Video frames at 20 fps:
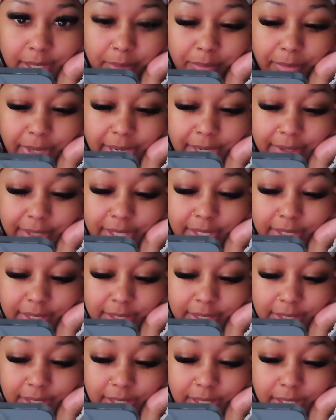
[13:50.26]
Mary
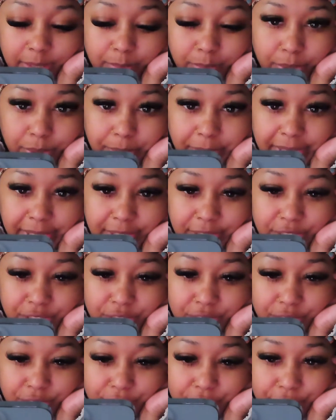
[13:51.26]
Cookie blueberry
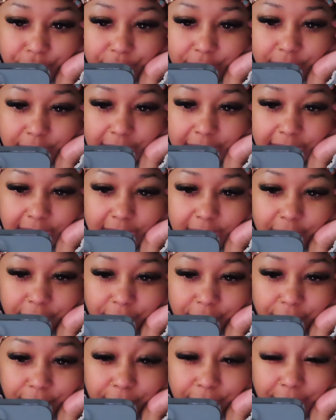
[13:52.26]
sugar and
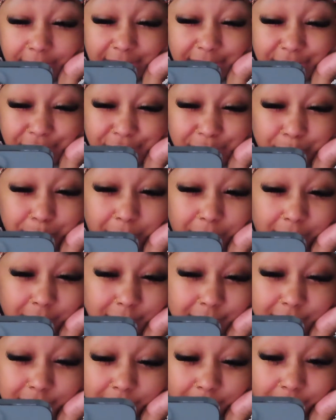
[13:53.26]
fresh
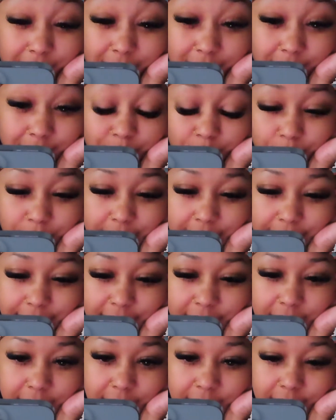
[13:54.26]
balsam, whatever
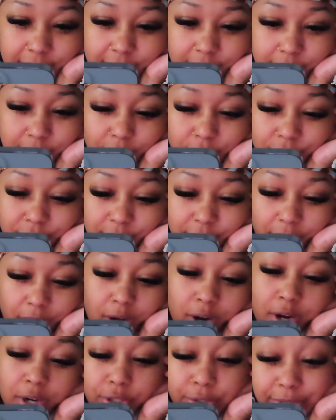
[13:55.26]
that is. Those are
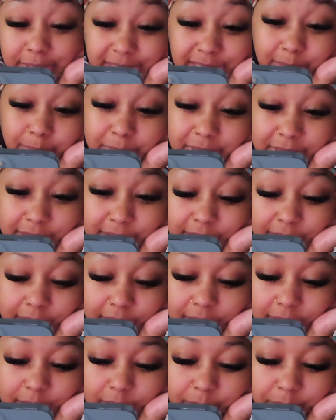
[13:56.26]
all Christmas
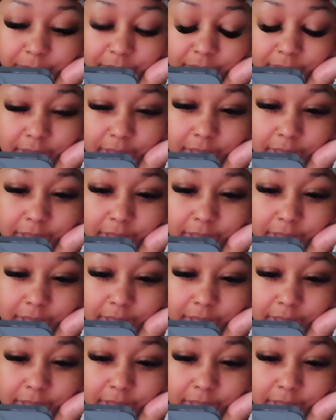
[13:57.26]
themed